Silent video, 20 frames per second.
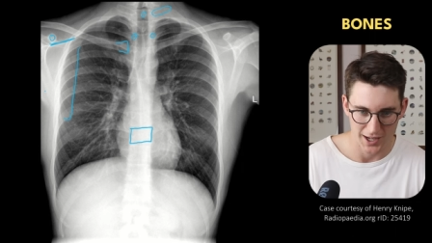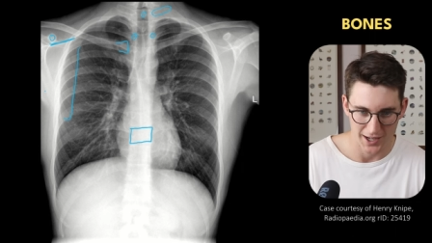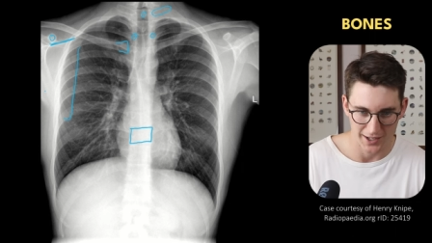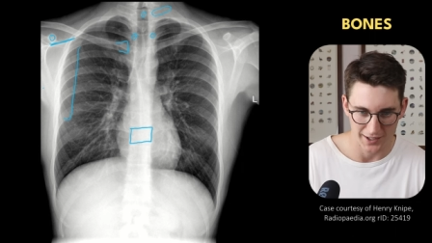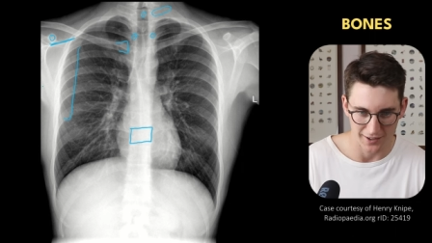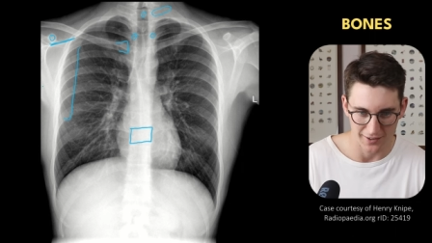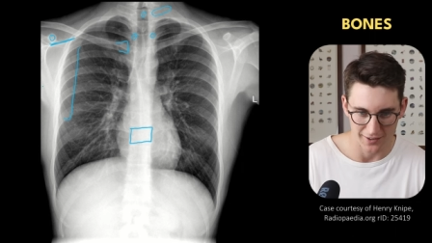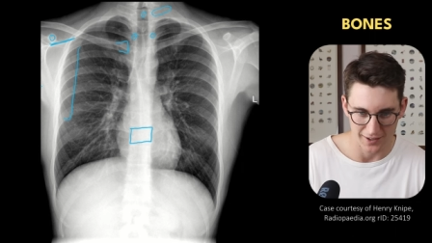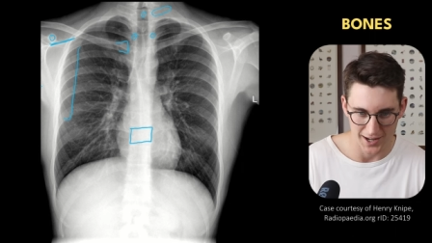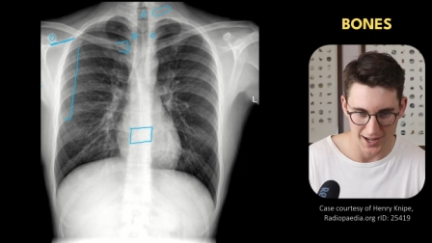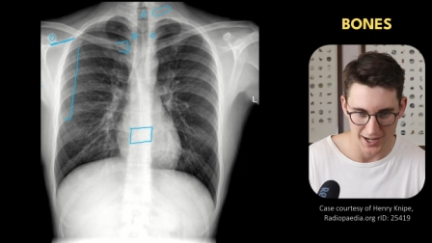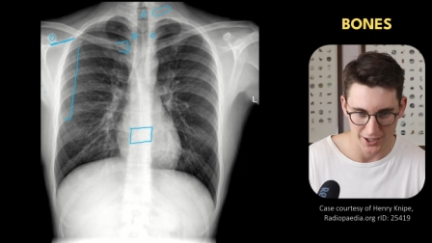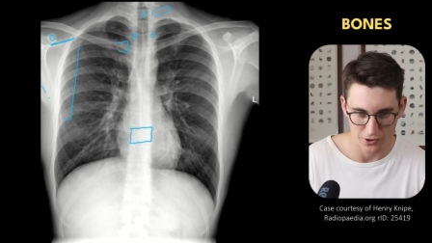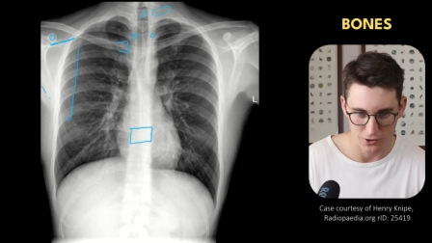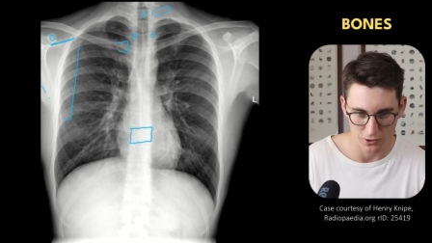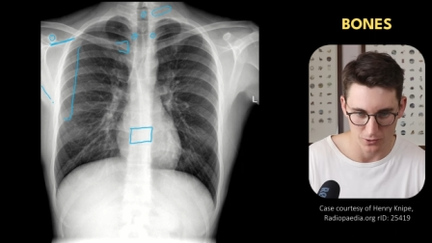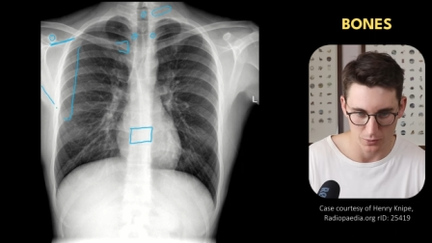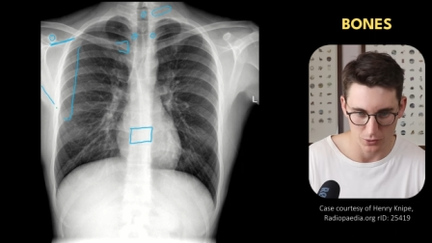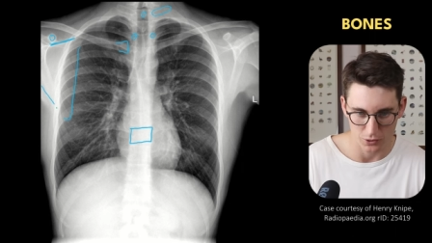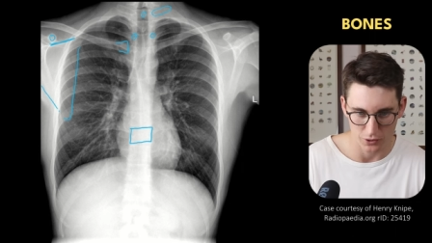and our
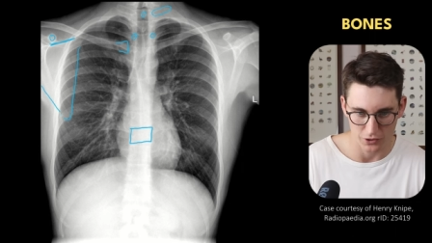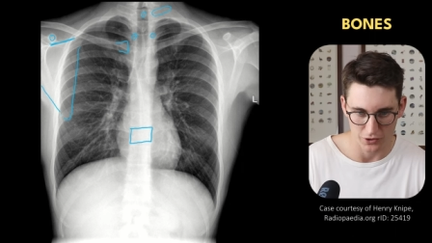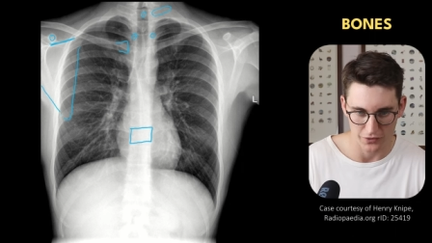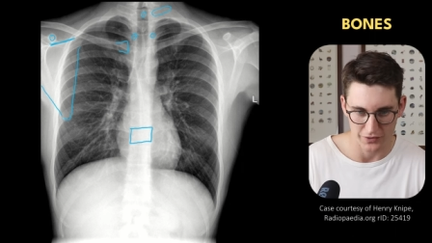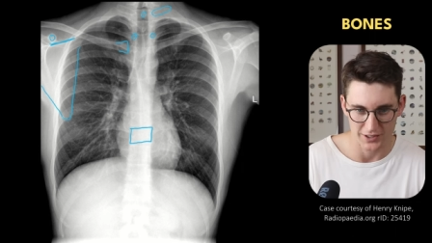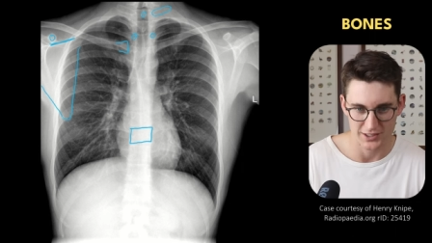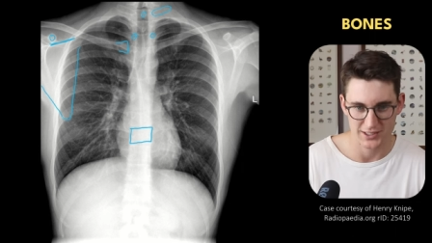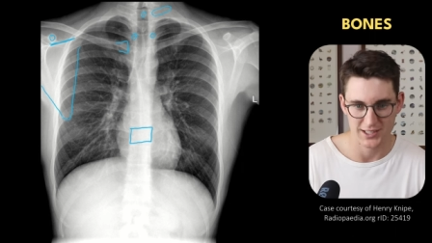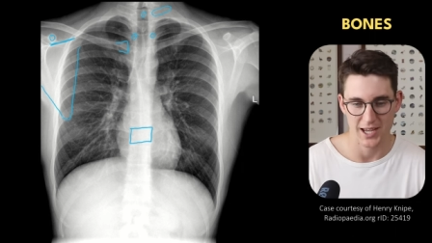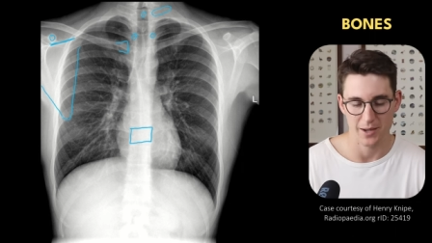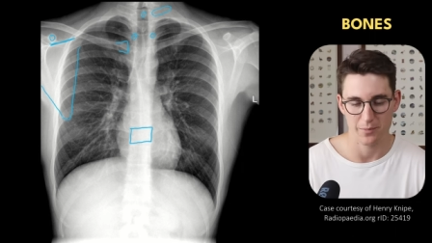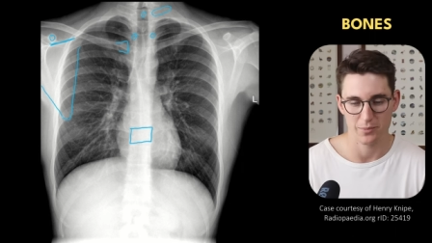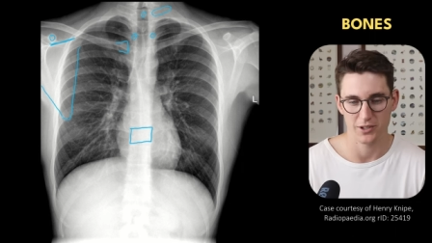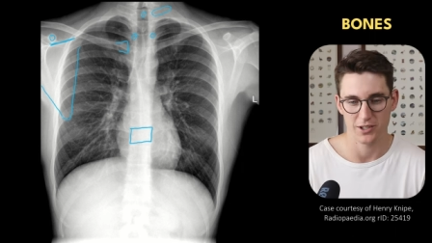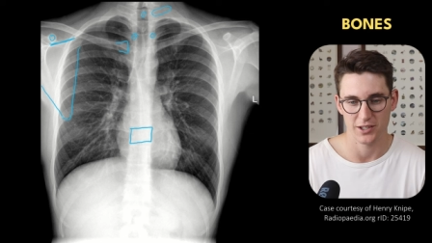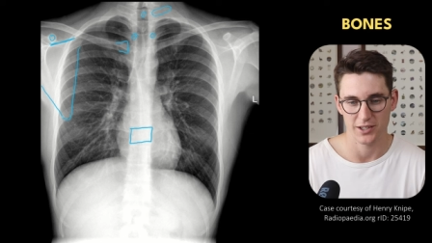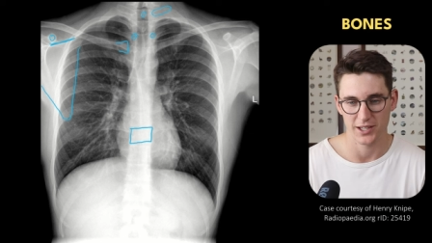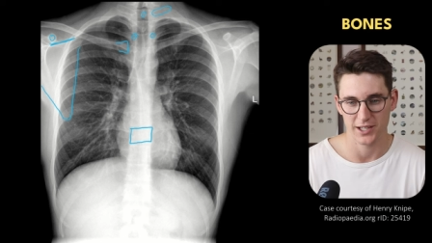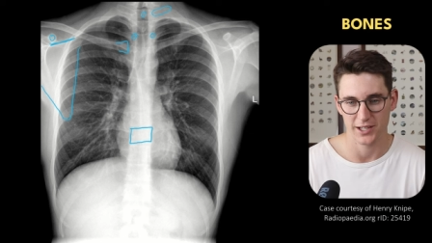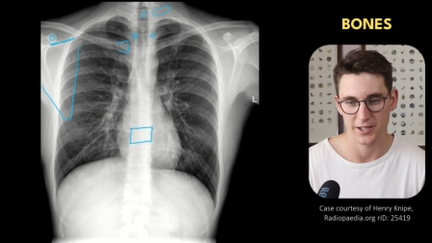lateral border of the
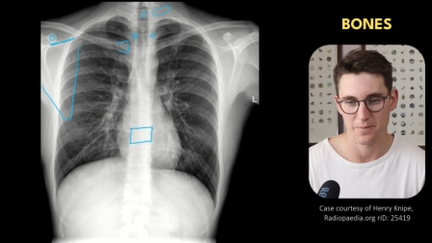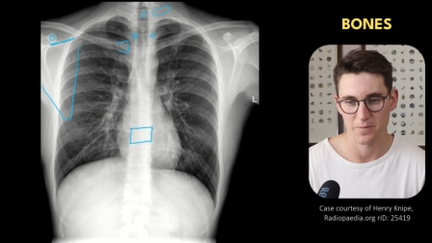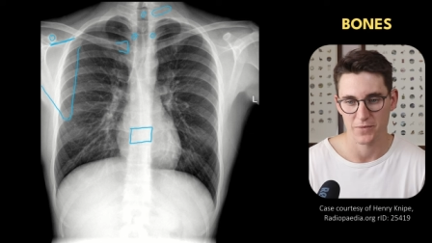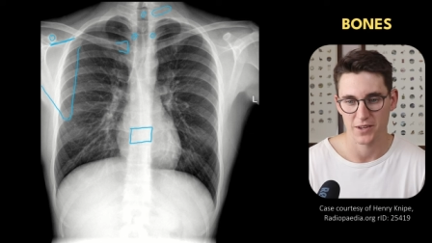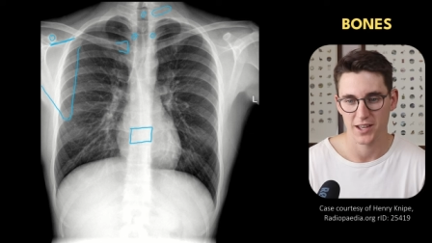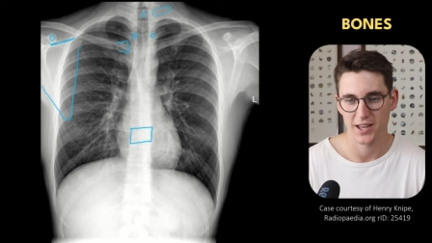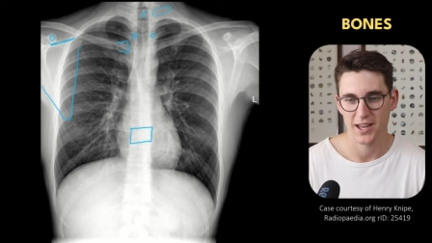scapula there.